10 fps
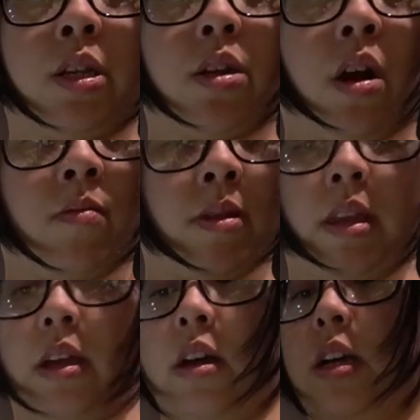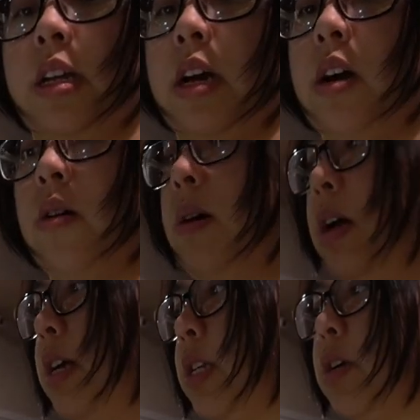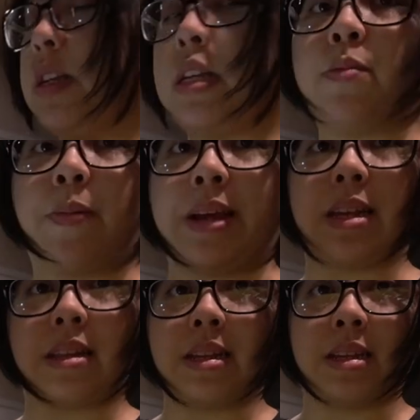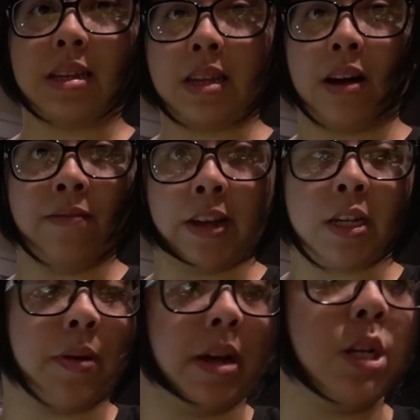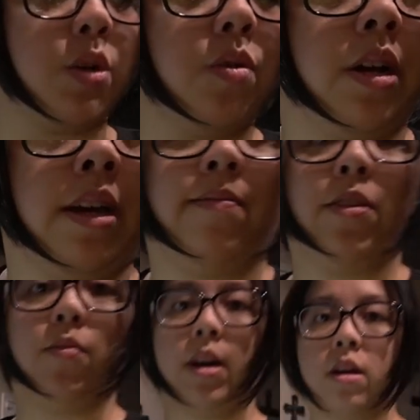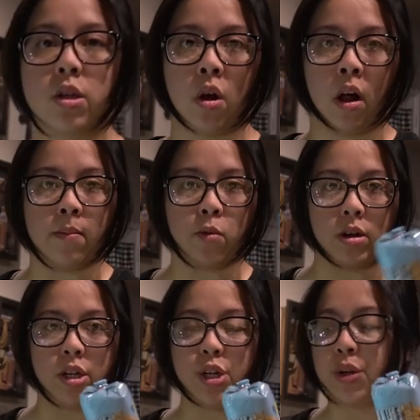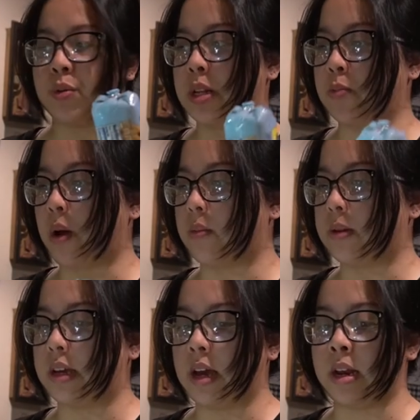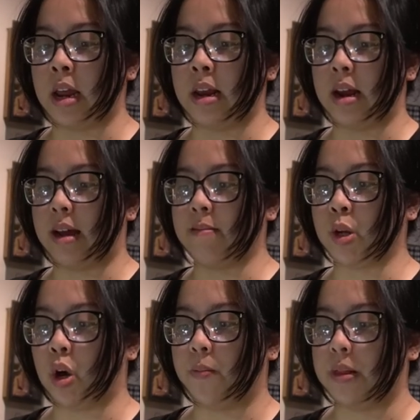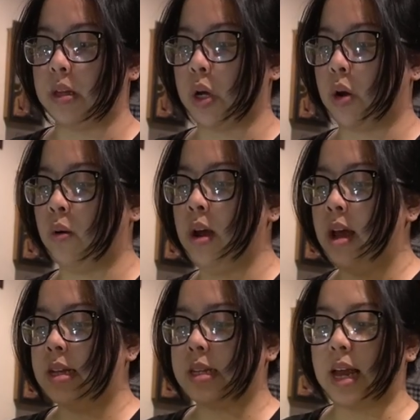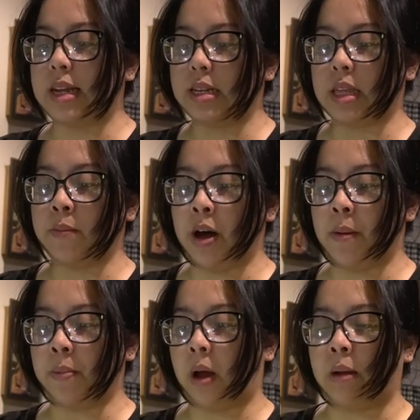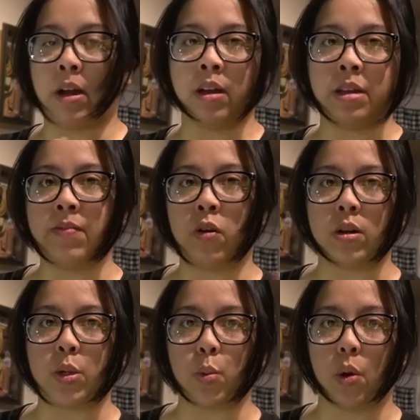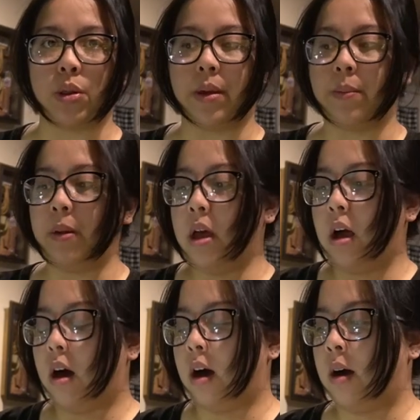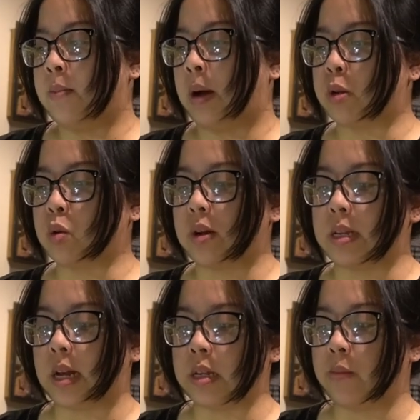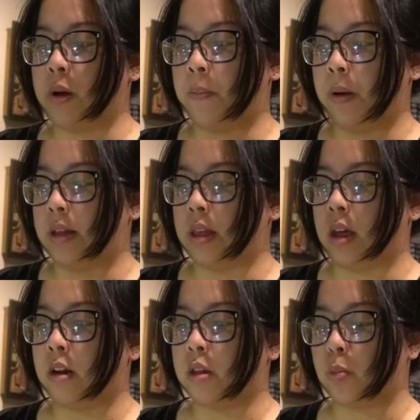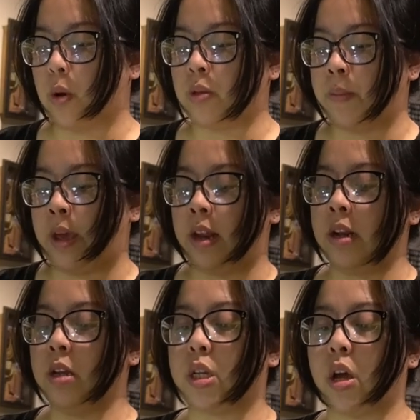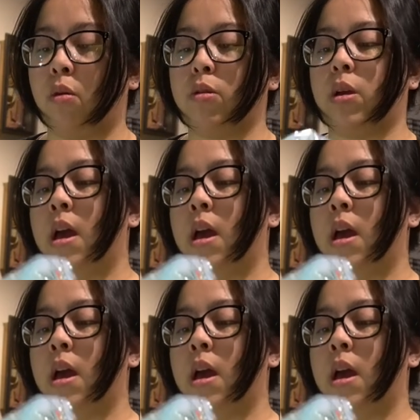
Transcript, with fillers: start with the cookie dough. So this is basically self-explanatory, if you will. So all I'm going to do is probably get a knife to open this hoe, slice them up. I'm not even going to roll them. Um, I'm just going to slice them up and then throw them in. So